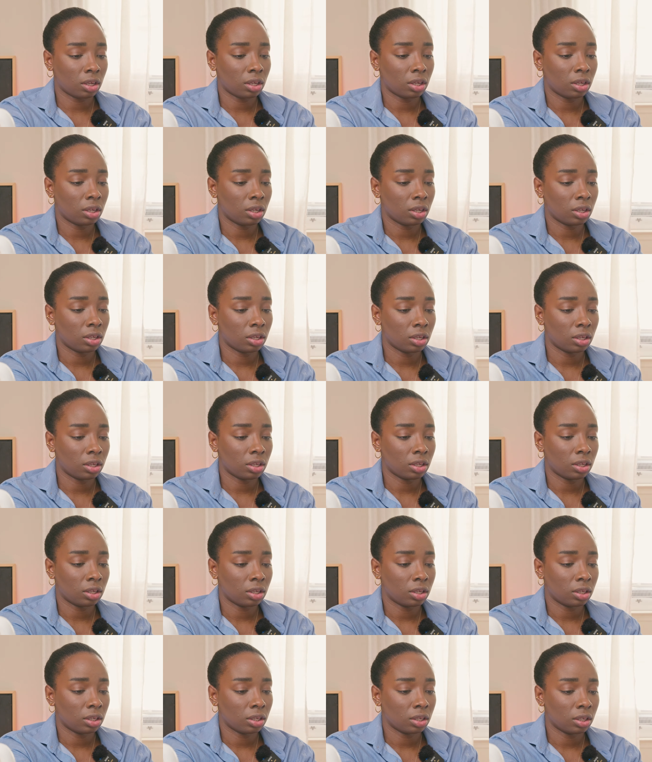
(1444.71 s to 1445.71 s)

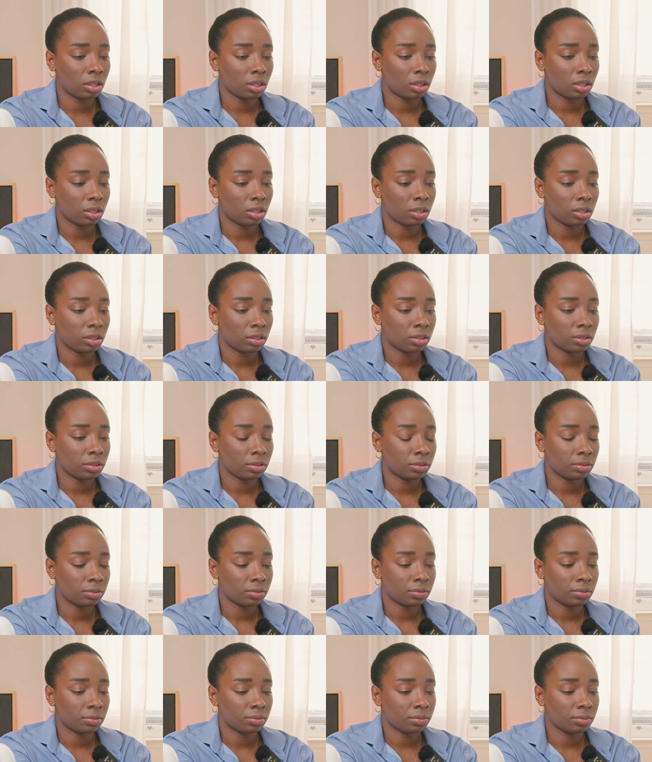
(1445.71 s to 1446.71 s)

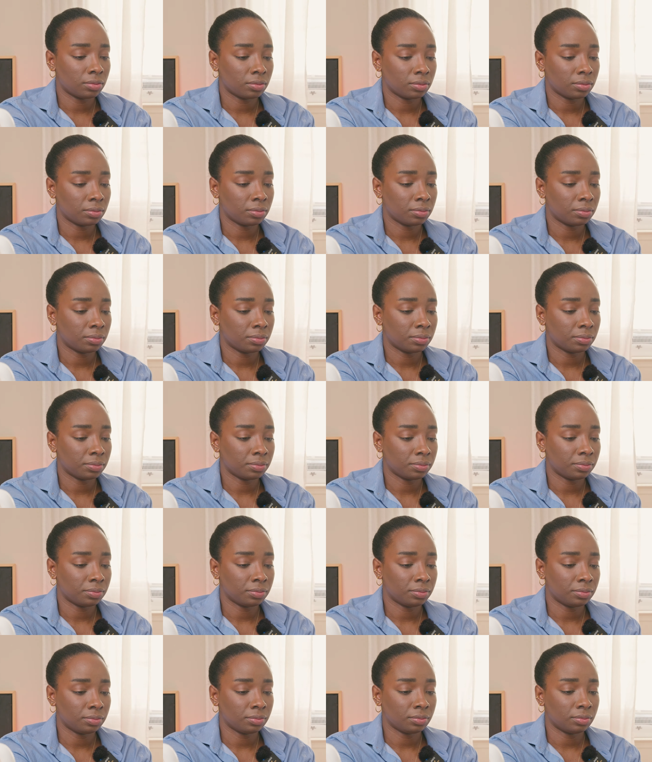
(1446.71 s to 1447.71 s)

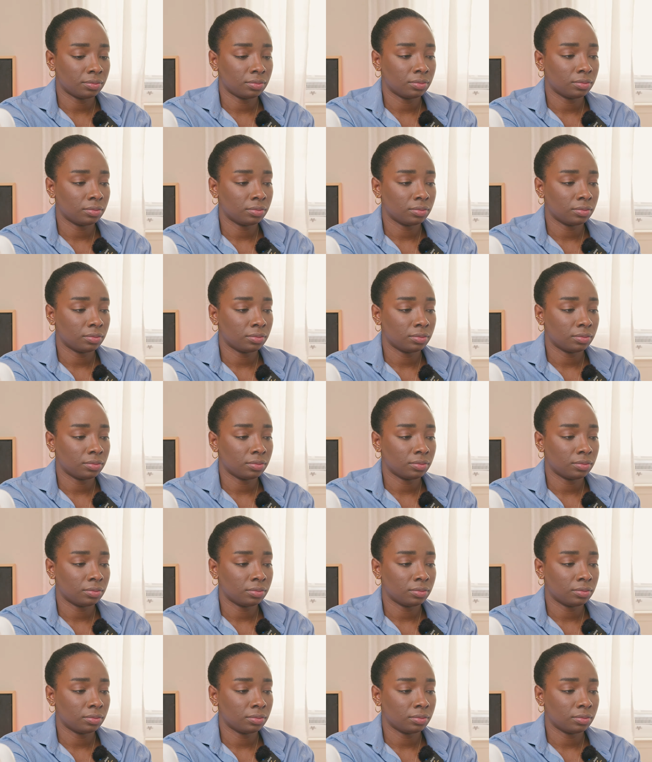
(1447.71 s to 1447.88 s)
[no speech]